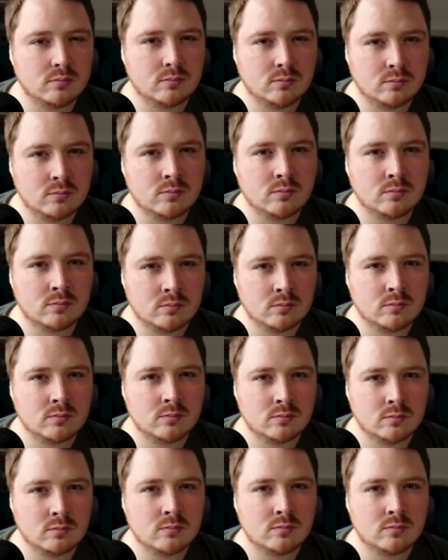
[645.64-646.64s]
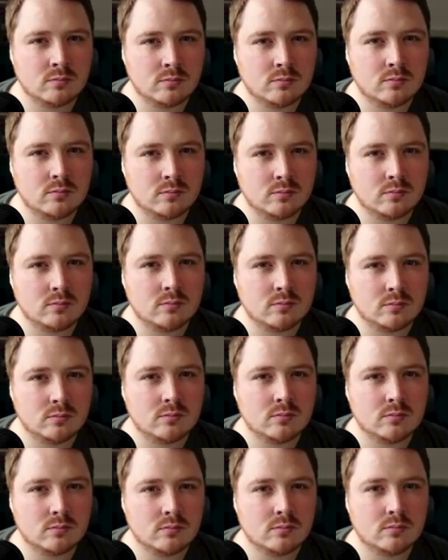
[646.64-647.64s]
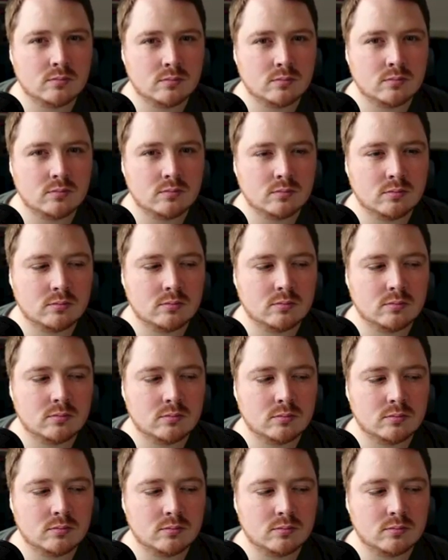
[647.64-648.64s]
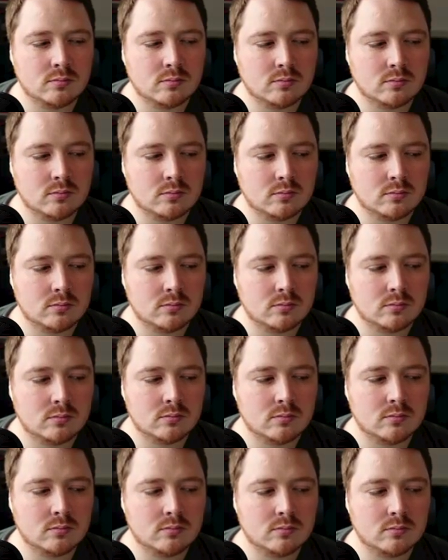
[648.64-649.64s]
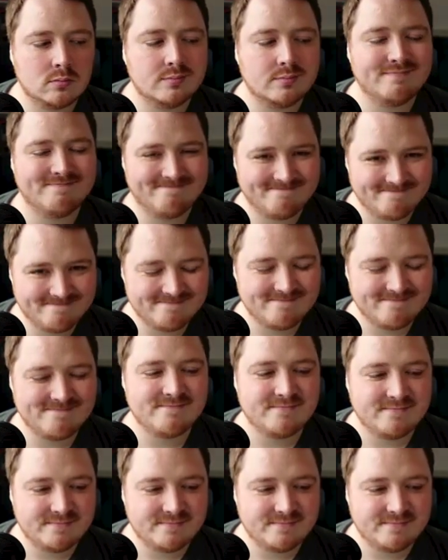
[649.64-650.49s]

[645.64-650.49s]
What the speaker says: (not speaking)